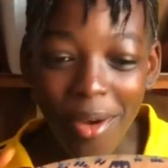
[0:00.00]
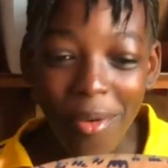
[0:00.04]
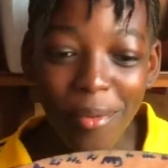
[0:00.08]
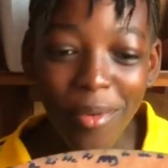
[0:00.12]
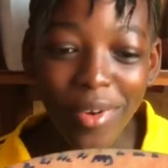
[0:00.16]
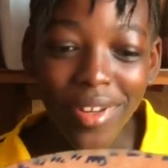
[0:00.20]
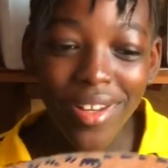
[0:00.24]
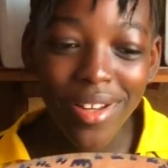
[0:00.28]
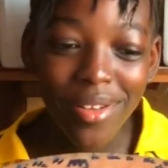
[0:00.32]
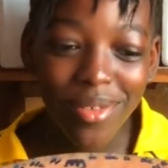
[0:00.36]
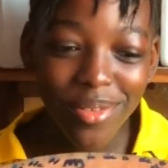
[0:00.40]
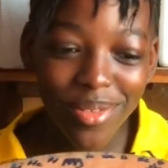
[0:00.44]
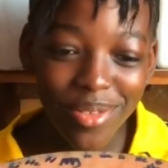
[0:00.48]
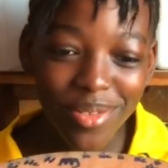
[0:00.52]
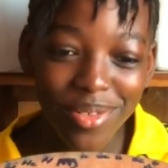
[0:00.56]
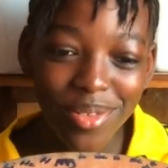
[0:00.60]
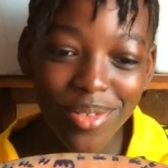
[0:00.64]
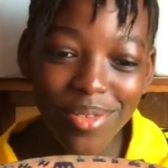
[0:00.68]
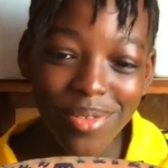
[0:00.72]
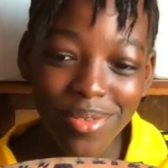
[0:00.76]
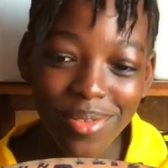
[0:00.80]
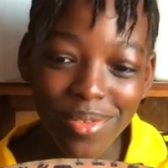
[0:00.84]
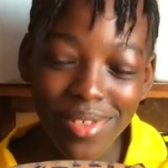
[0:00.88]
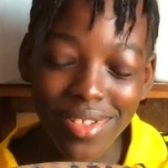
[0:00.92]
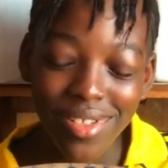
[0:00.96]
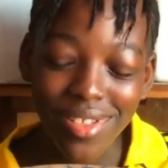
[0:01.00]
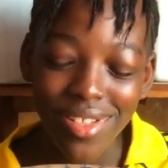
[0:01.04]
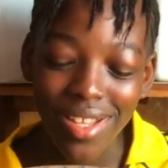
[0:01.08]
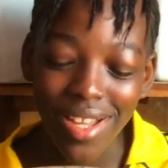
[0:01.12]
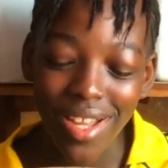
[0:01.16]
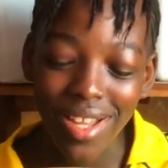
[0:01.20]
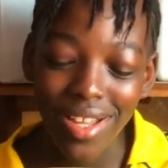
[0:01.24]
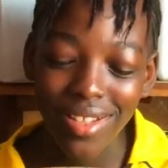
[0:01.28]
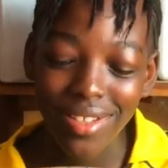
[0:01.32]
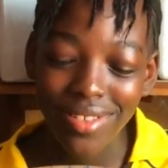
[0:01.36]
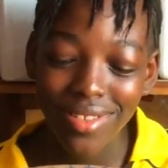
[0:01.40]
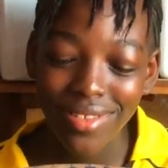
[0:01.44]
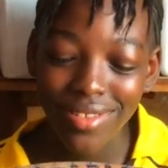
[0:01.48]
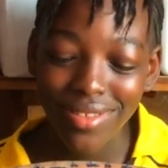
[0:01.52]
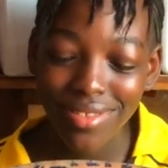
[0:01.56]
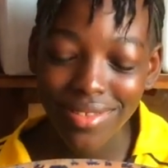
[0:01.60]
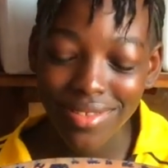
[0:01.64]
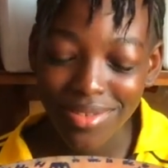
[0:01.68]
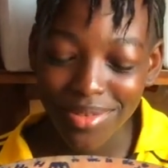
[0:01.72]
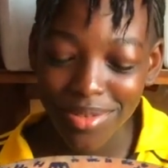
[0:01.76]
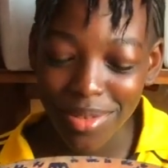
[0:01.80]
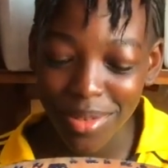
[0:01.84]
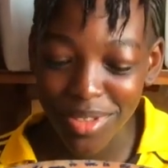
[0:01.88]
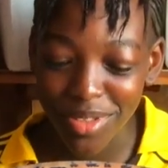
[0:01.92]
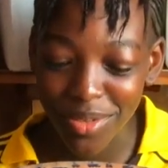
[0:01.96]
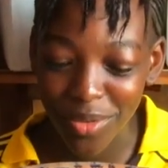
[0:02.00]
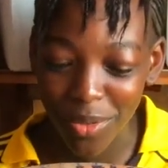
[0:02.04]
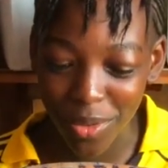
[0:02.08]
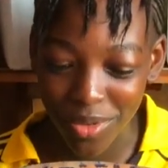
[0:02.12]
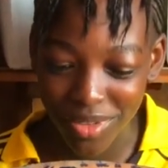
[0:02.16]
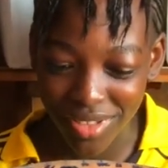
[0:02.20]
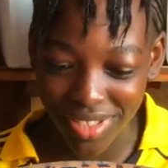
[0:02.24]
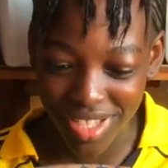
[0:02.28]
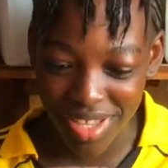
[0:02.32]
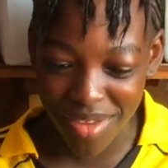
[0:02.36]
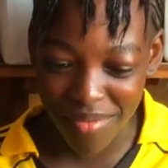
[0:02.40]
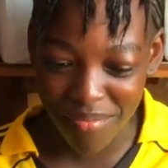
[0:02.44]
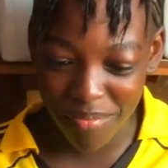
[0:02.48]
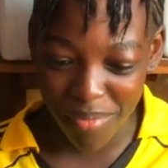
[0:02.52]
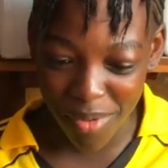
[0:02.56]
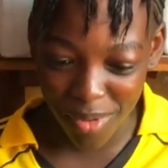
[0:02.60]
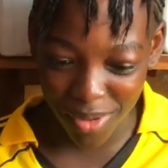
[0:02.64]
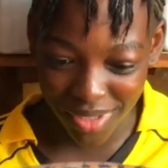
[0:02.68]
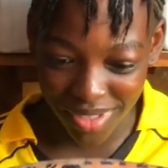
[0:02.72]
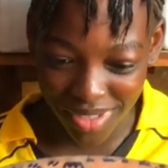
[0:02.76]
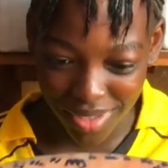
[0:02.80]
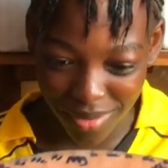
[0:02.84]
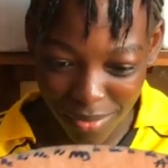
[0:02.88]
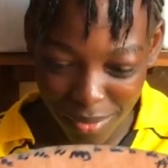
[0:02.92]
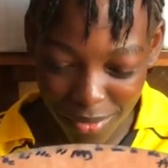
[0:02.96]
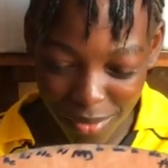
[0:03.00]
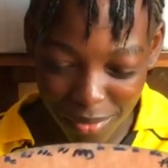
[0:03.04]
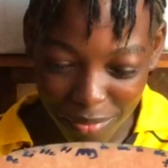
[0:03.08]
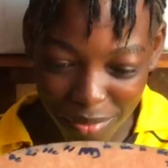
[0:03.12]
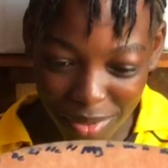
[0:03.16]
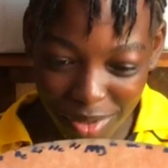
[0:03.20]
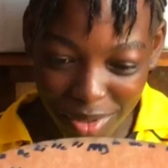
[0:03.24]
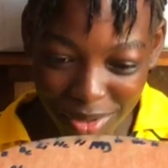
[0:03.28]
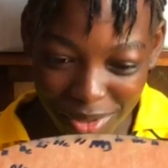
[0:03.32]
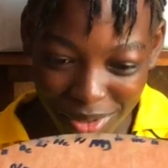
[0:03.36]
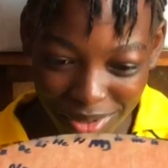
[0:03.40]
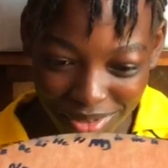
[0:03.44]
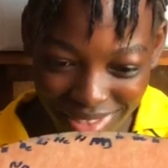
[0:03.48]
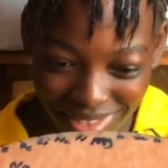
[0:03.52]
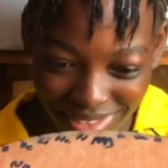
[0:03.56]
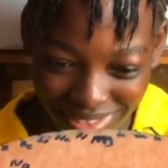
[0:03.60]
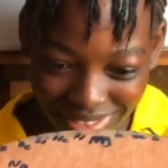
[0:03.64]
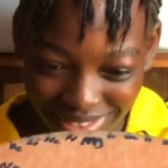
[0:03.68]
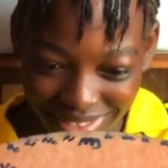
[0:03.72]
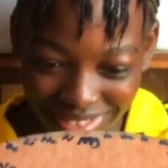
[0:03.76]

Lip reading: When I was told to do it, I thought it was impossible because